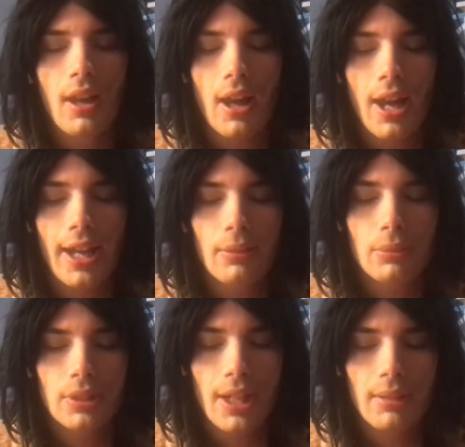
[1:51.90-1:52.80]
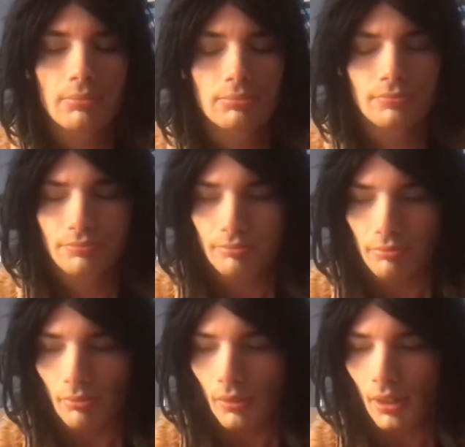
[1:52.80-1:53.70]
I would
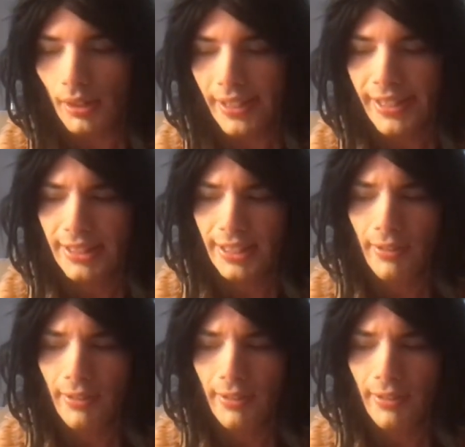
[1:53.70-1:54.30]
eat there.